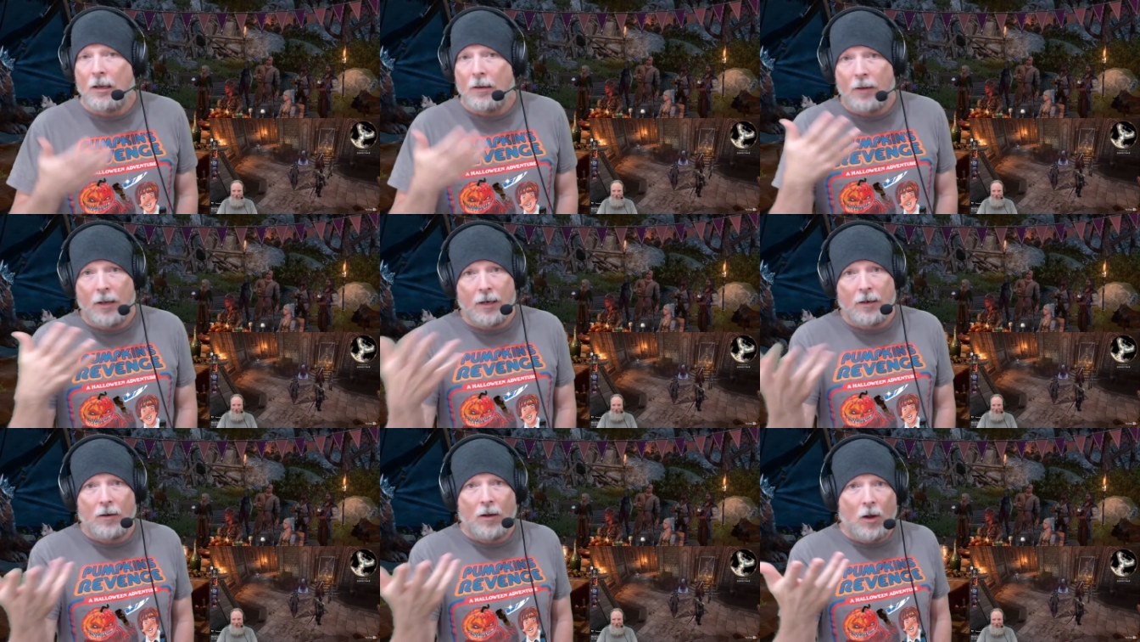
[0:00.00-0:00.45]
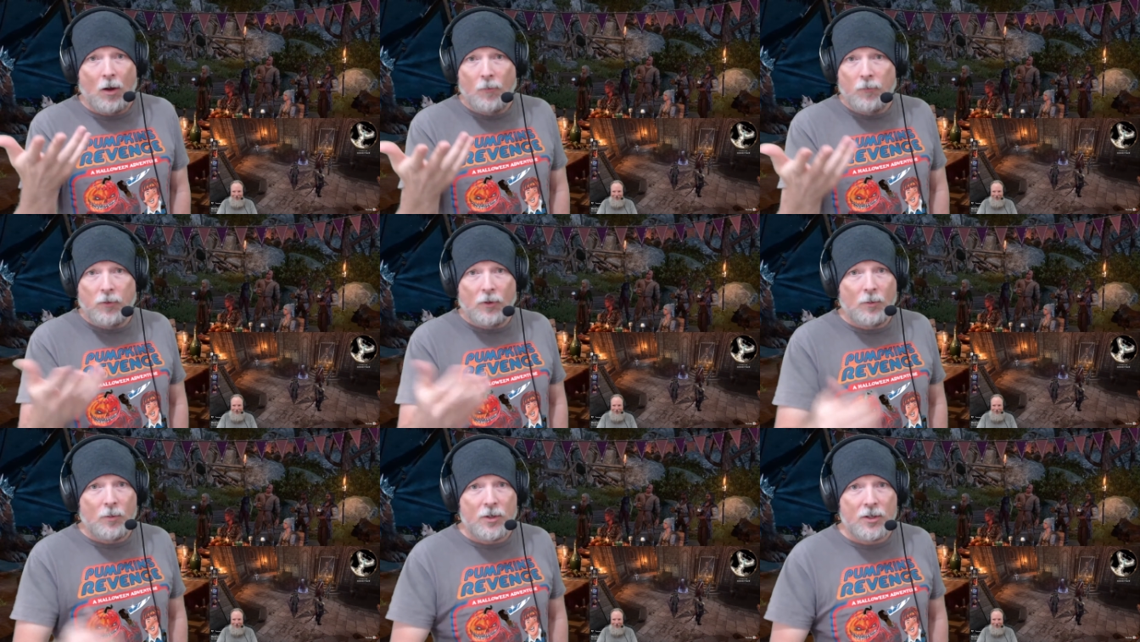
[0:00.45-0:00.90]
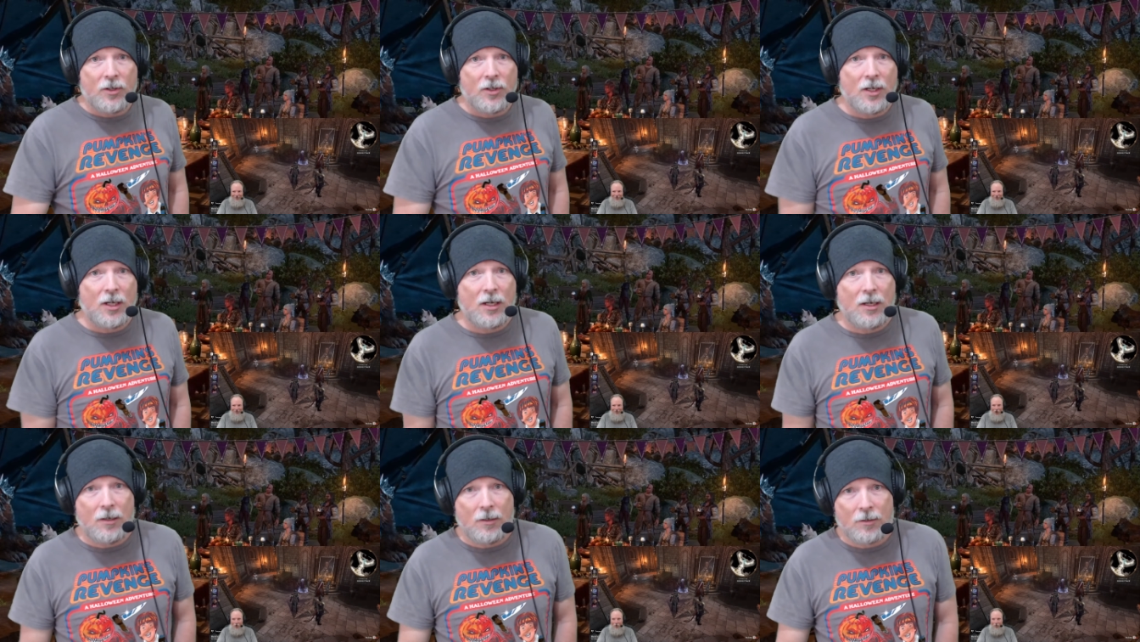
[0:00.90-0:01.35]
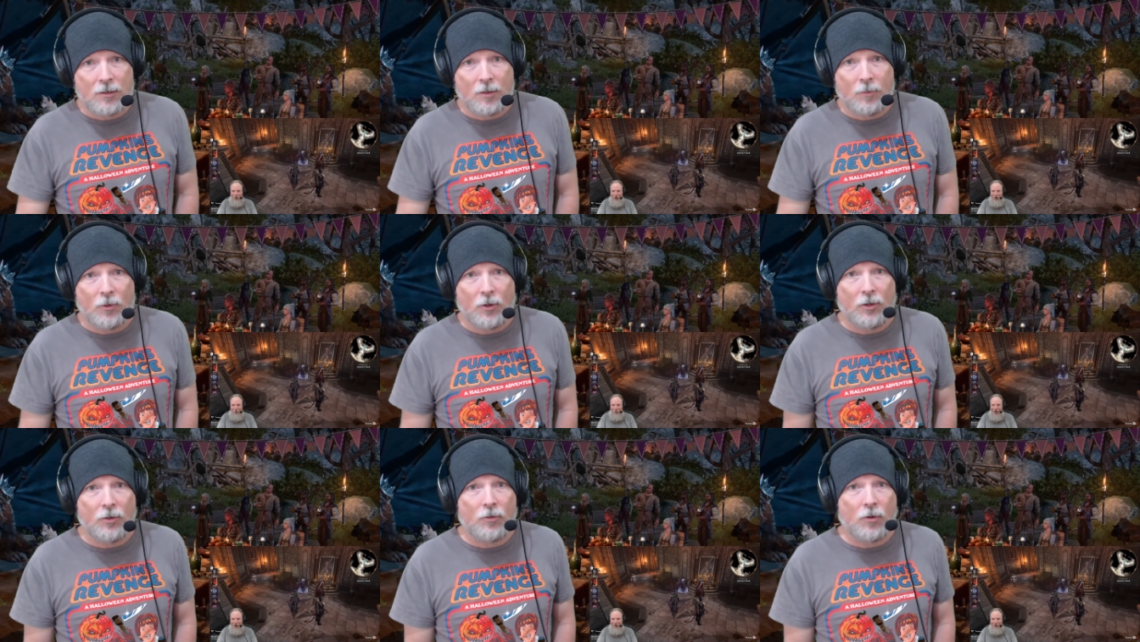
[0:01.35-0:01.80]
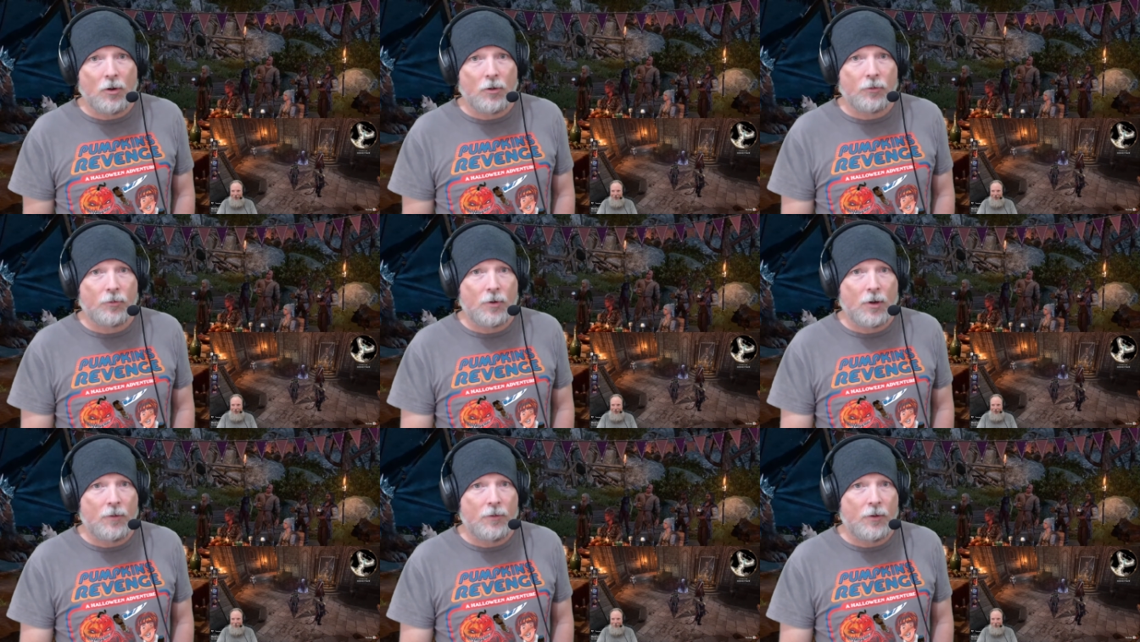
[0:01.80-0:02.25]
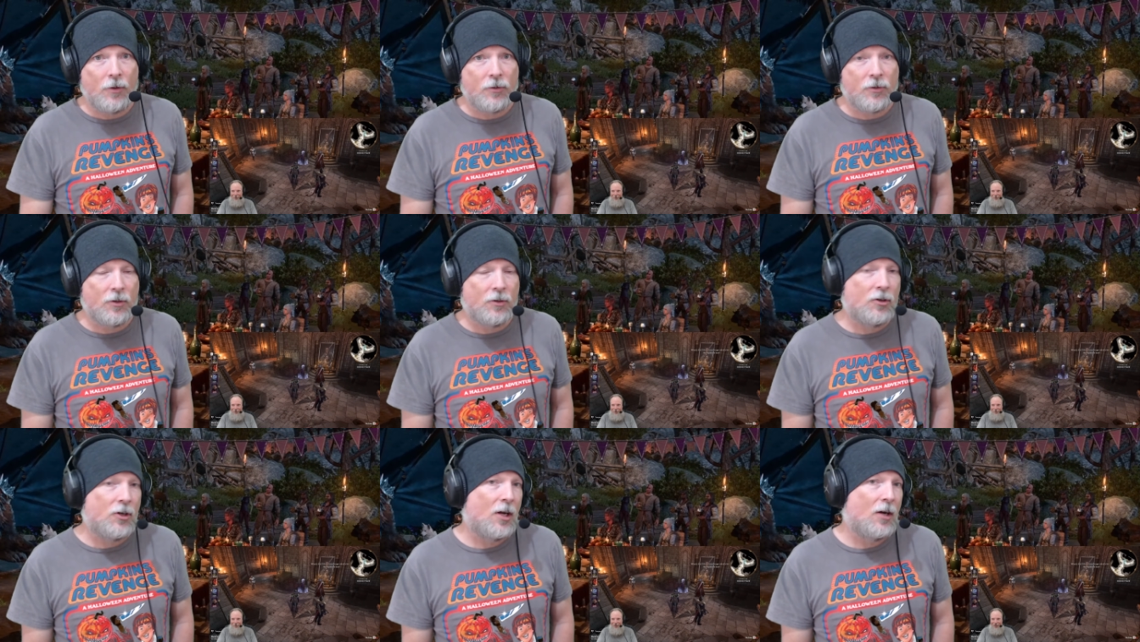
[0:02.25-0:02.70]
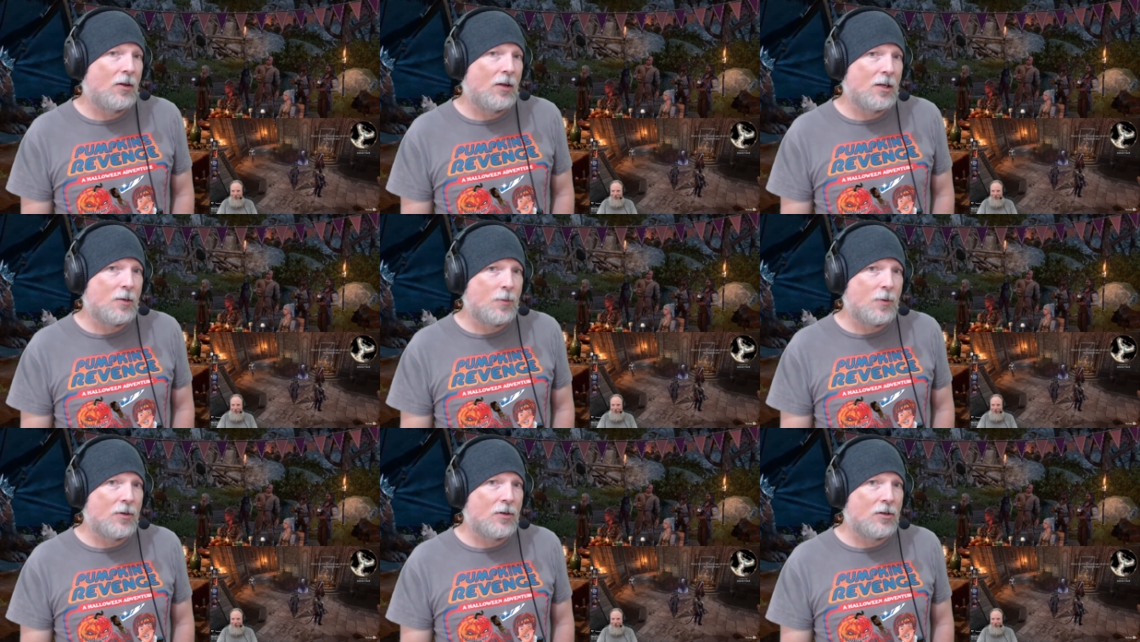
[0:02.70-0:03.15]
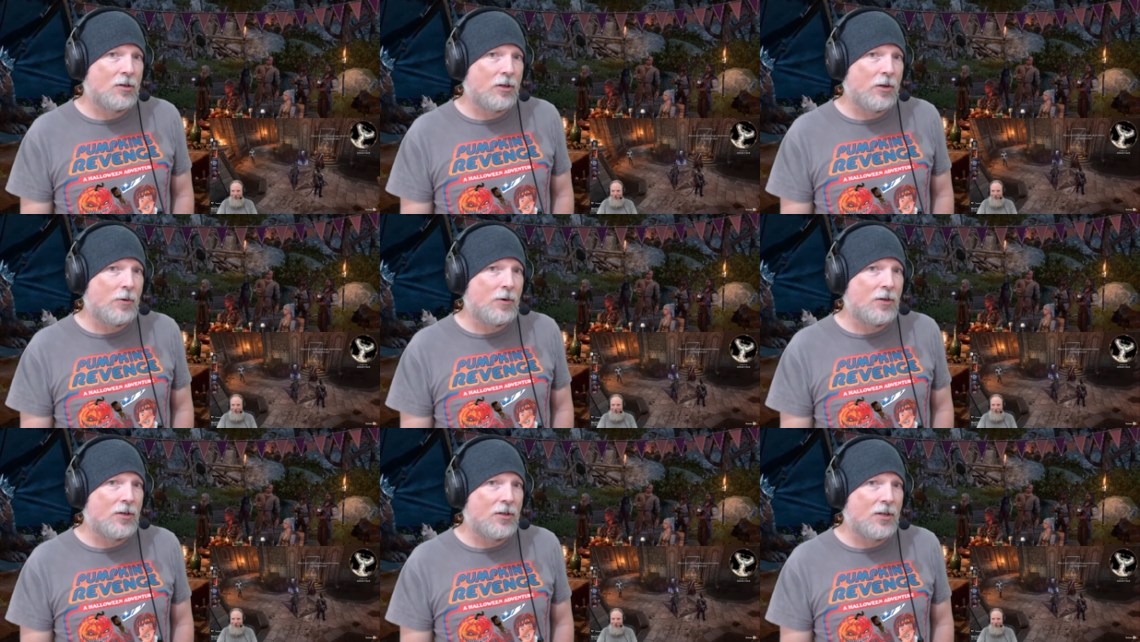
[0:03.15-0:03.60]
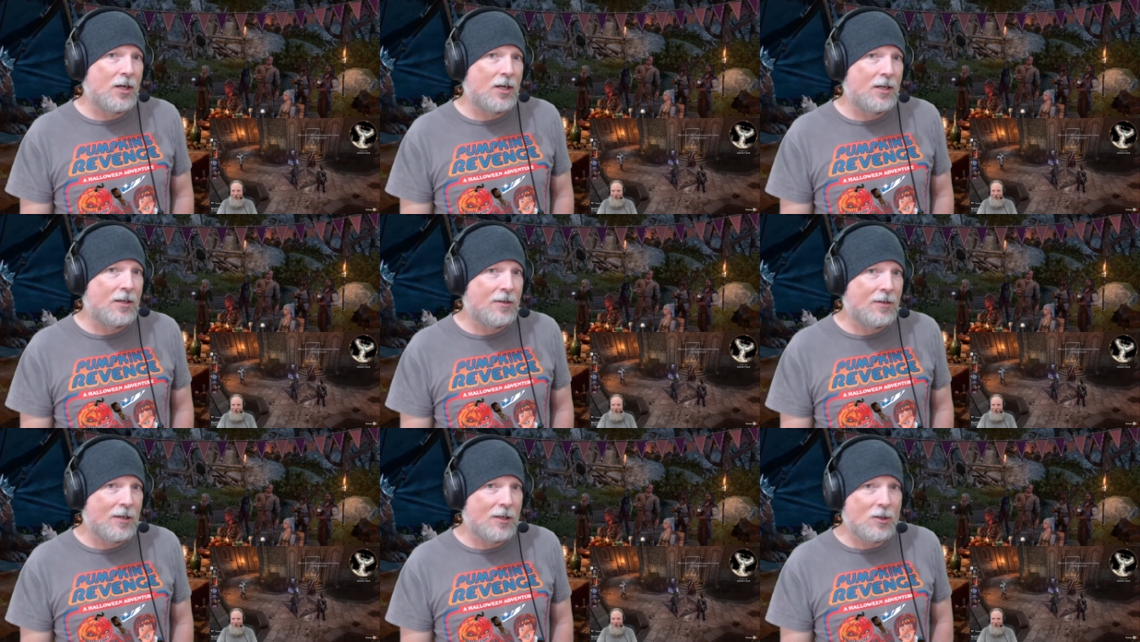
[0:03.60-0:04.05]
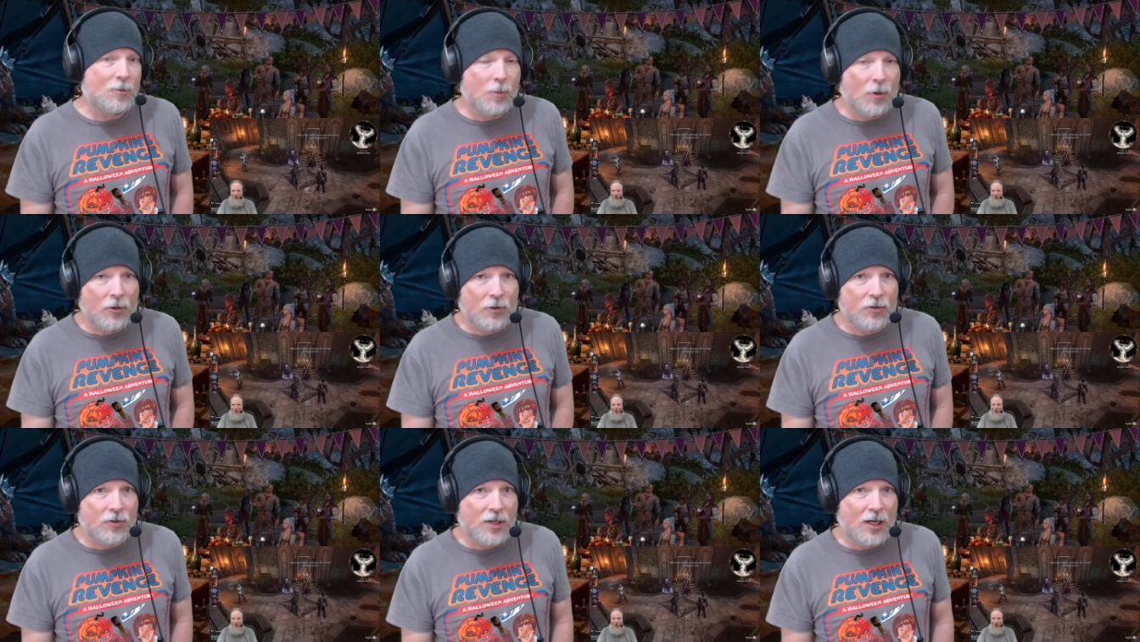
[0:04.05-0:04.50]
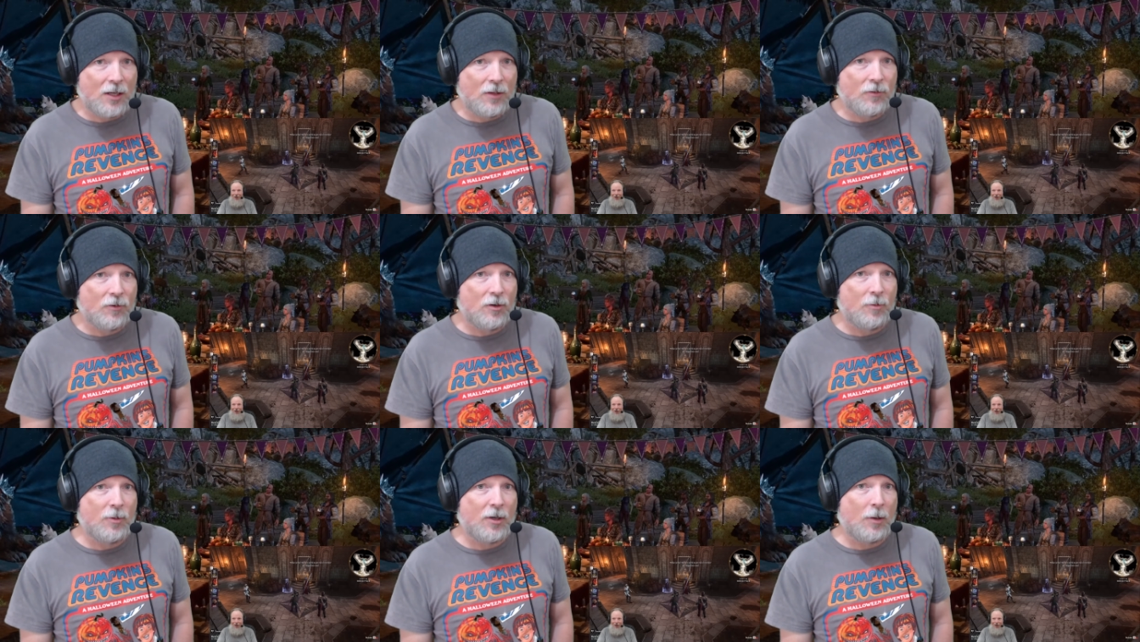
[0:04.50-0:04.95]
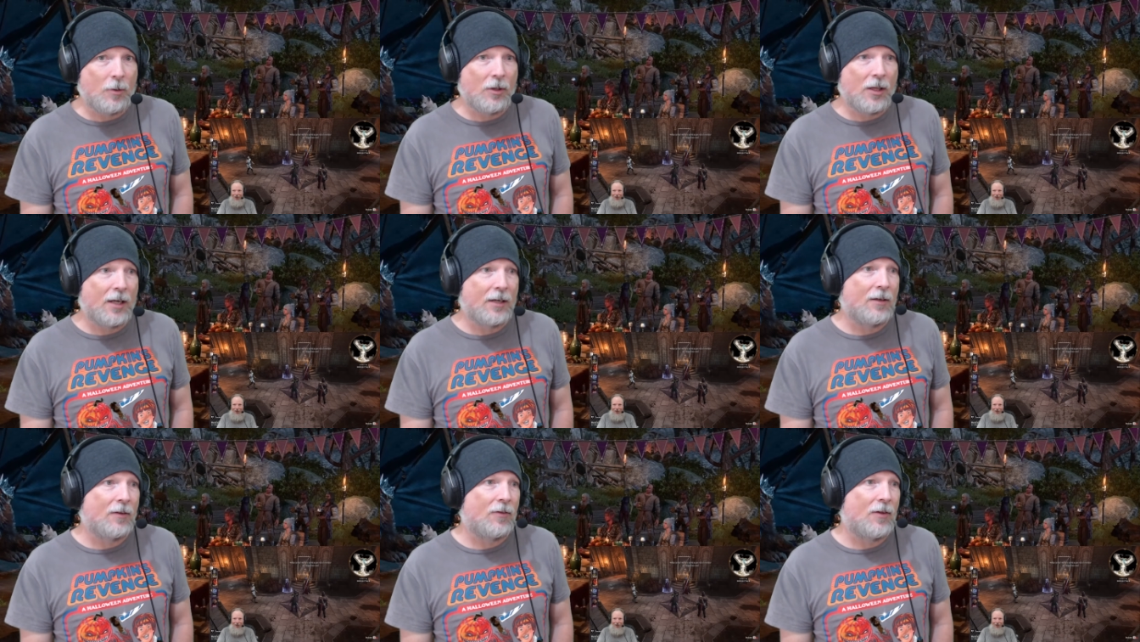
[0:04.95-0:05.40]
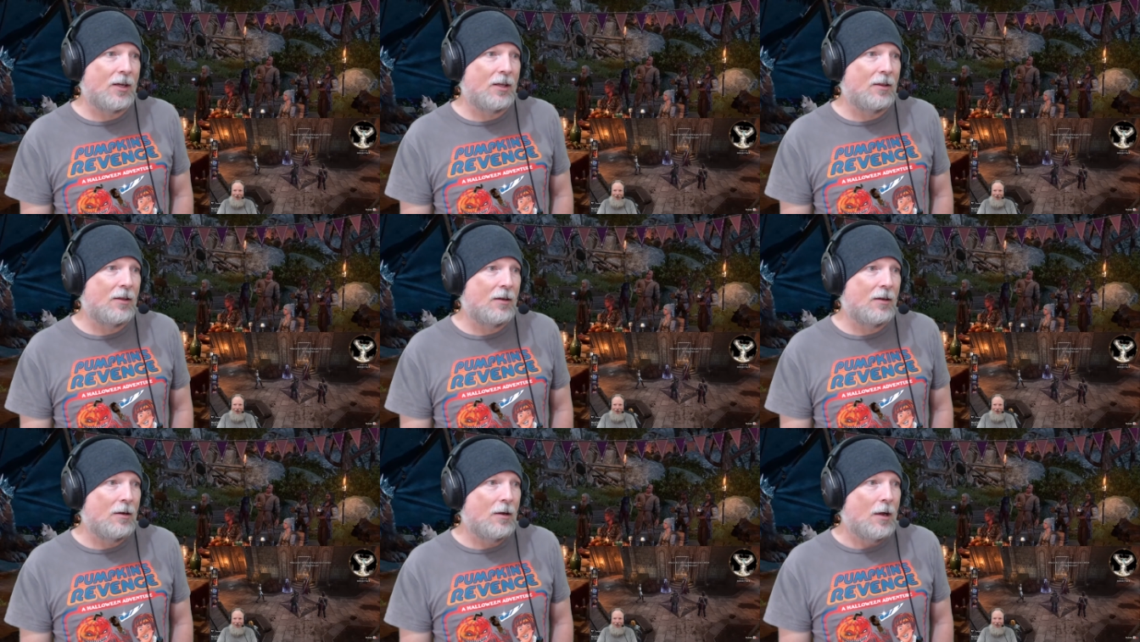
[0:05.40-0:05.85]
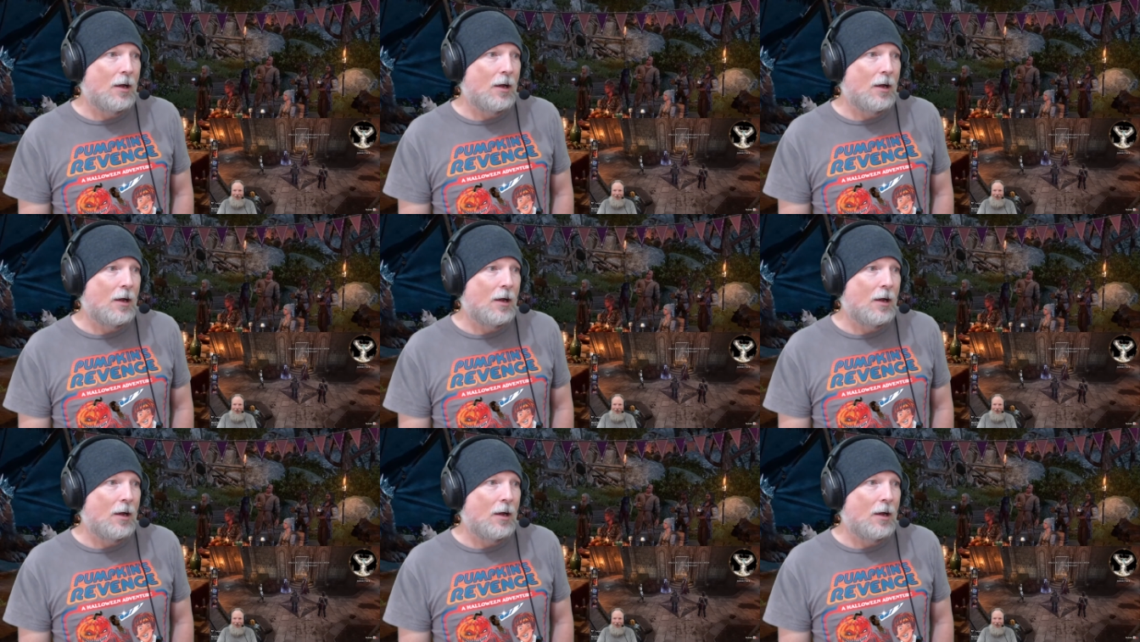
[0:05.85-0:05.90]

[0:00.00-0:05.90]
And hopefully we see some good growth around those. The channel has been slow and steady since Baldur's Gate three, but I would like to think that